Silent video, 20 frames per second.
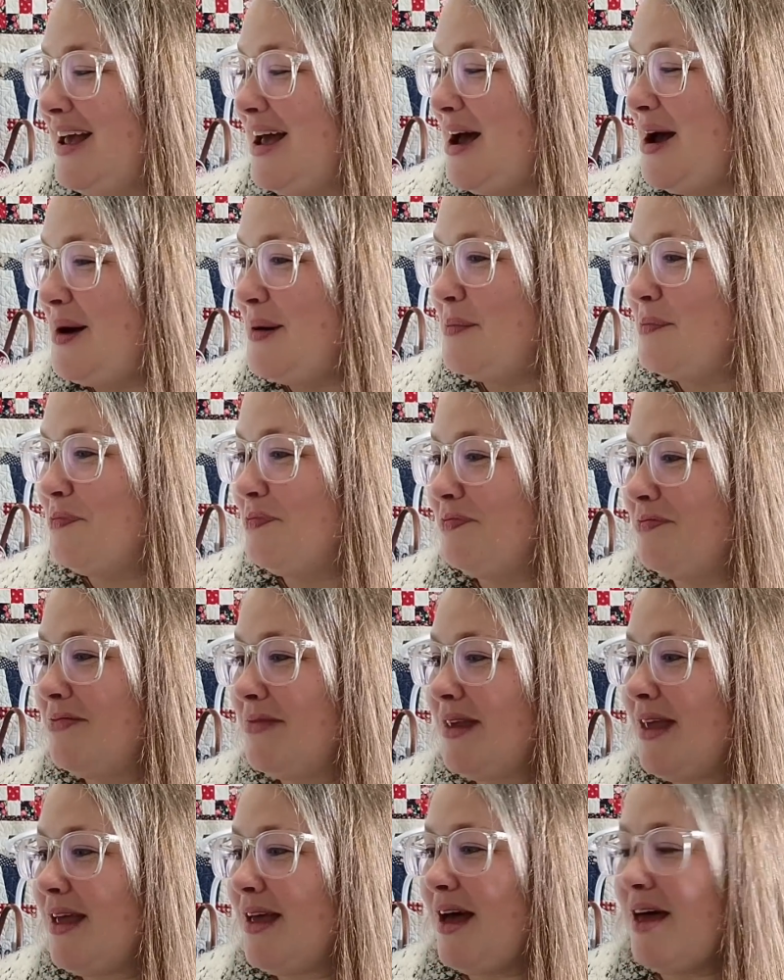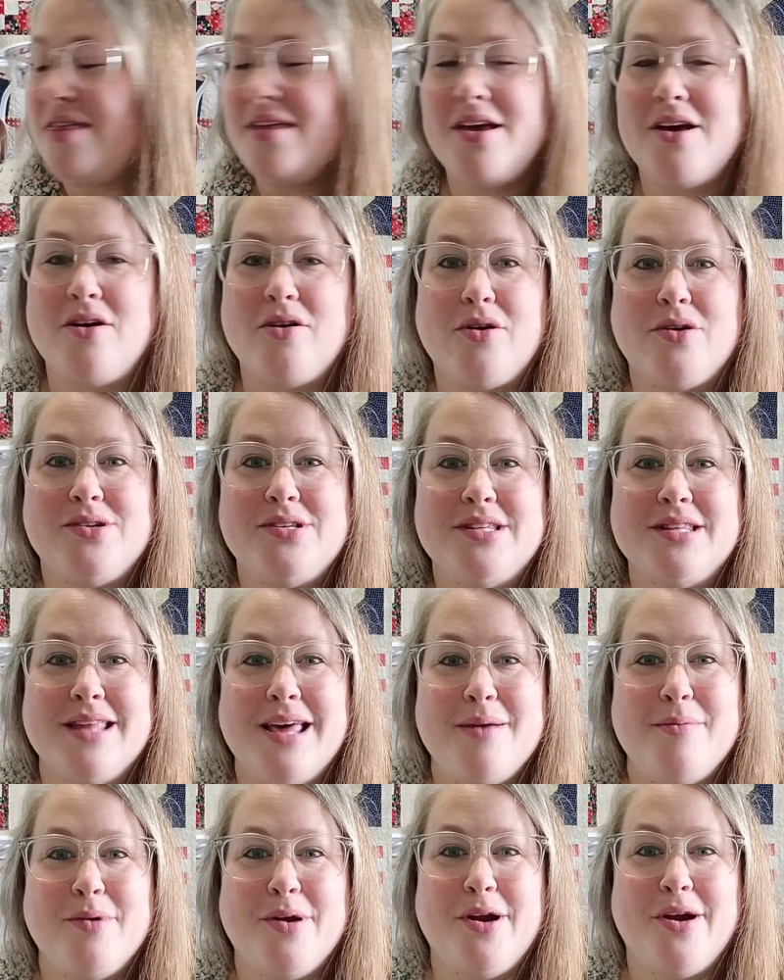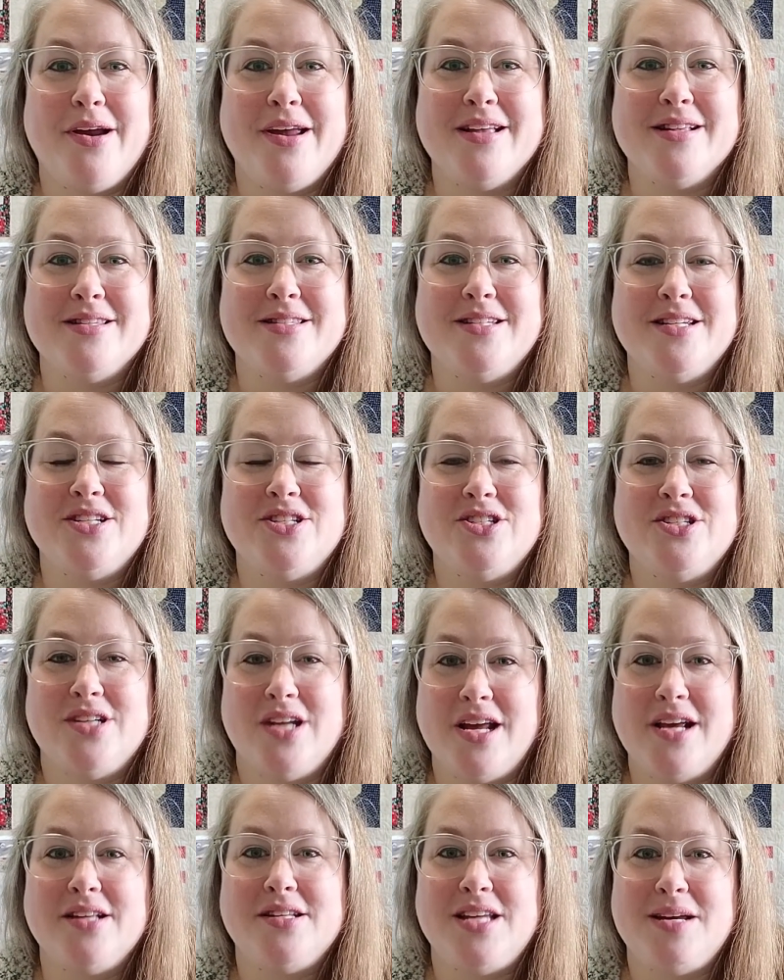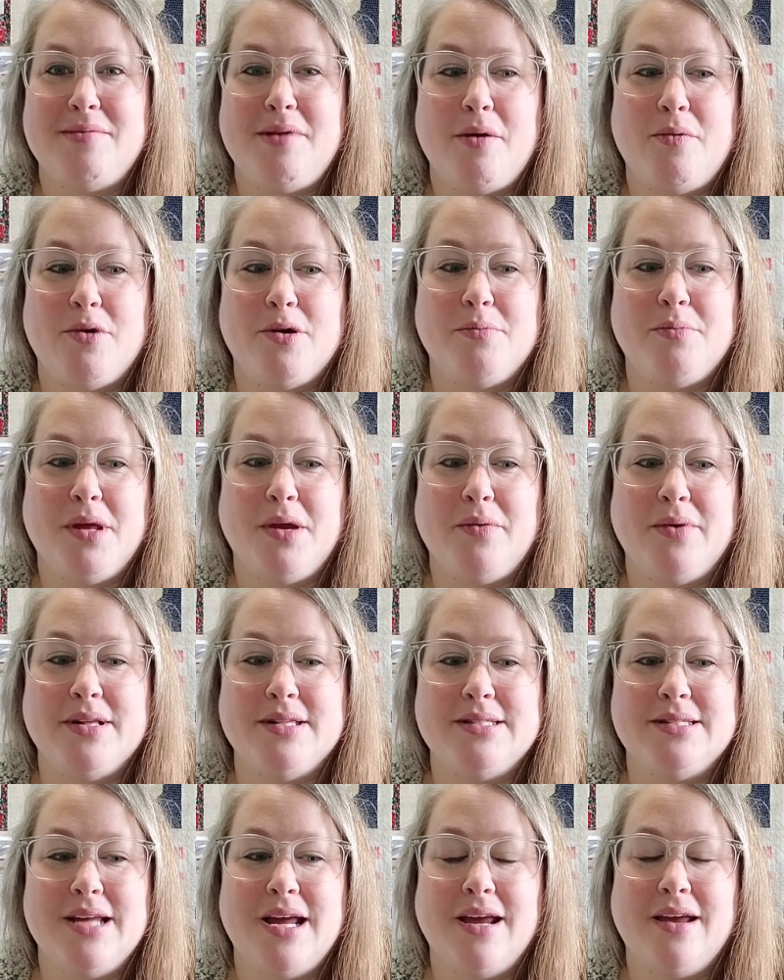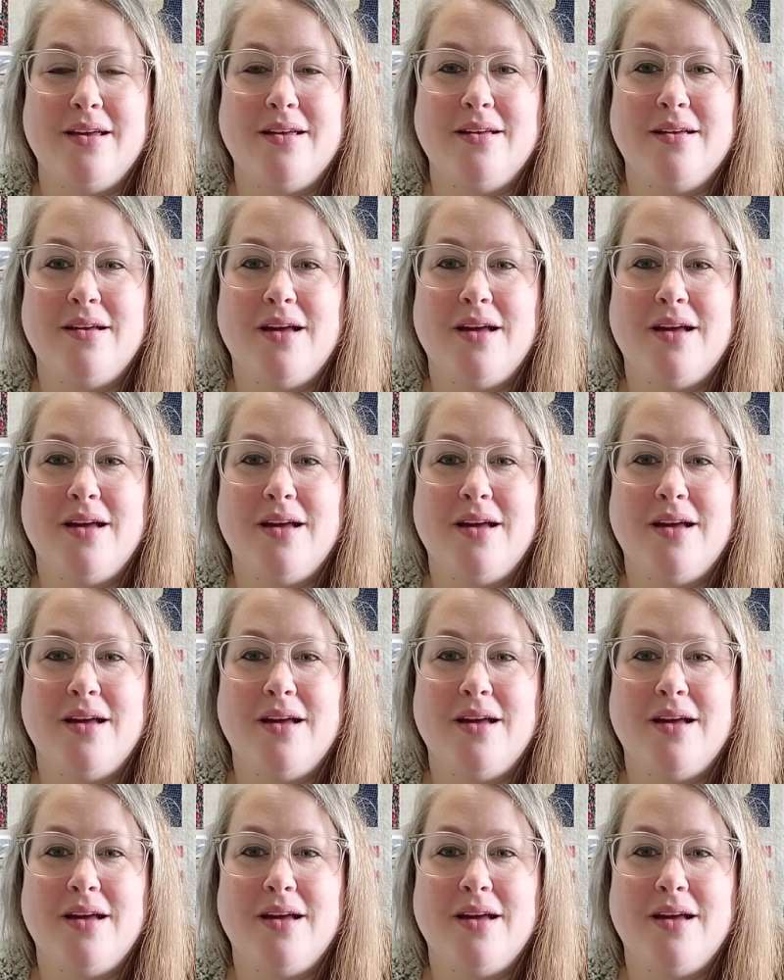I think I'll go to the library and stitch tonight. I'll take my Wordplay Wednesday.